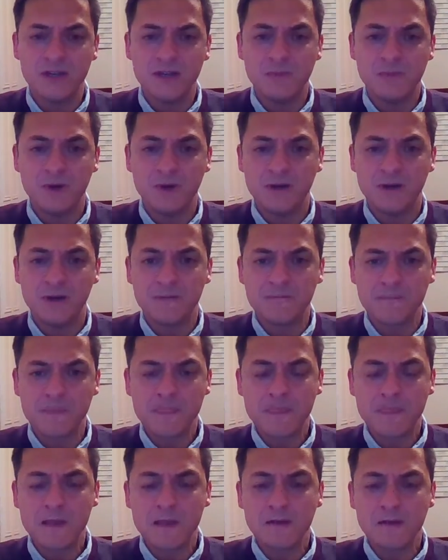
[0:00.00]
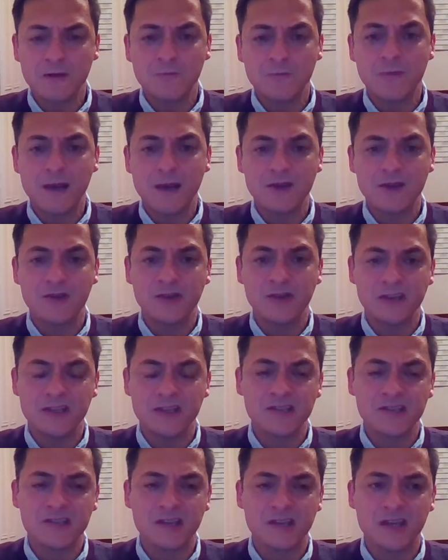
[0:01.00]
but look back on it and
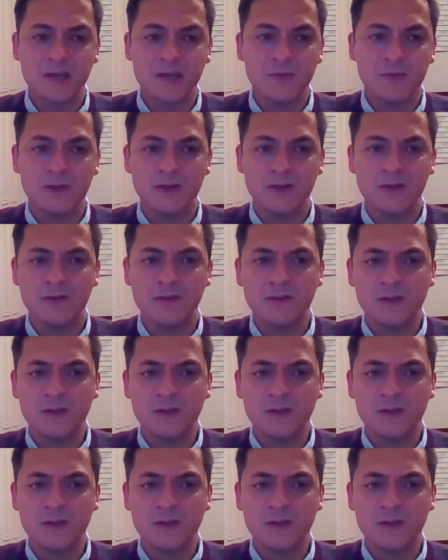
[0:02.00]
say, well,